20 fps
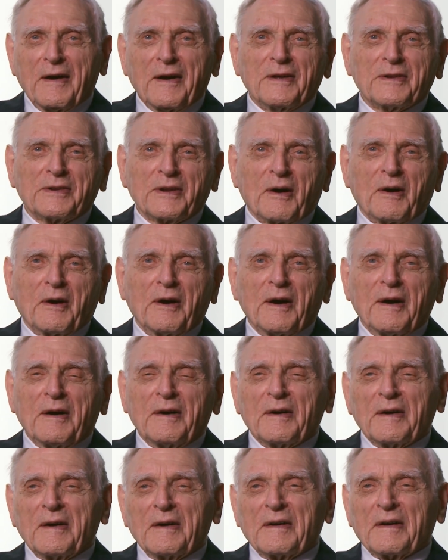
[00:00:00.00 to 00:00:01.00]
So,
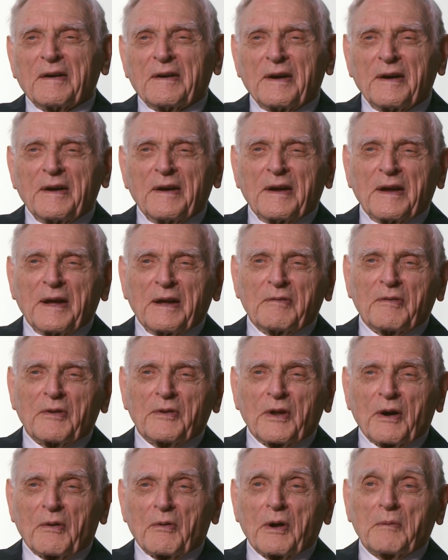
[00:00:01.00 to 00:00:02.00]
even
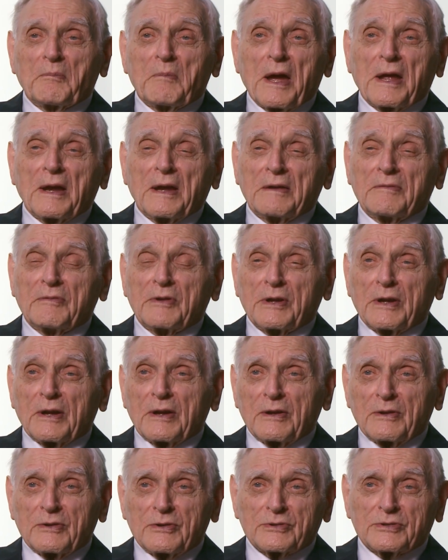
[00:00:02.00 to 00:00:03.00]
though we may live in
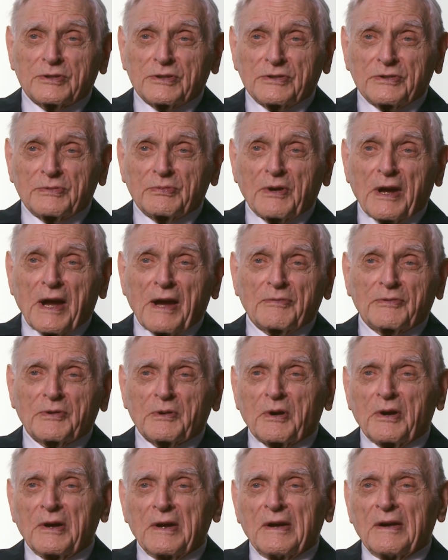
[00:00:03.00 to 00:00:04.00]
illusions, we have
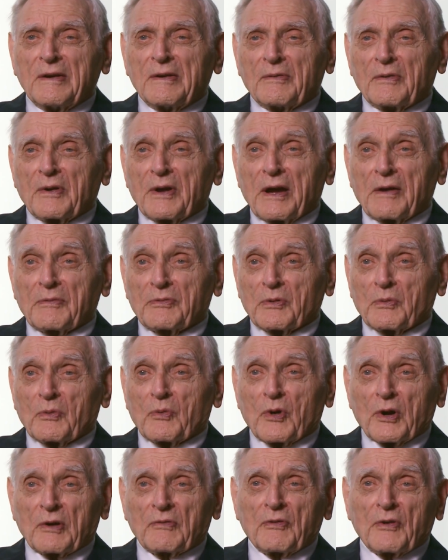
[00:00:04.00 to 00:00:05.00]
to
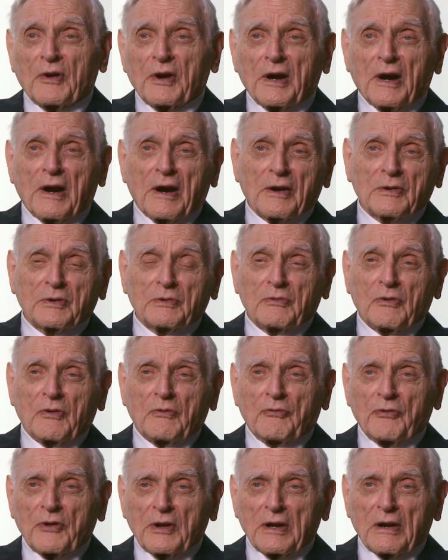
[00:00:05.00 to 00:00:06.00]
work very hard to
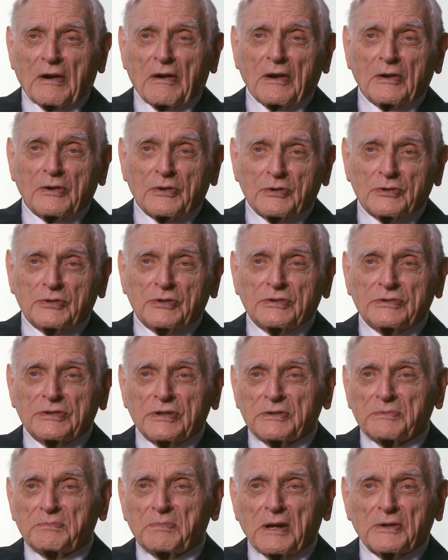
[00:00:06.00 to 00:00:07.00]
fulfill our illusions
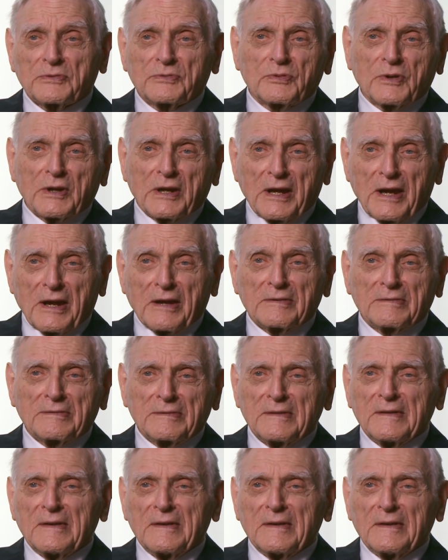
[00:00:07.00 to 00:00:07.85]
as best we can.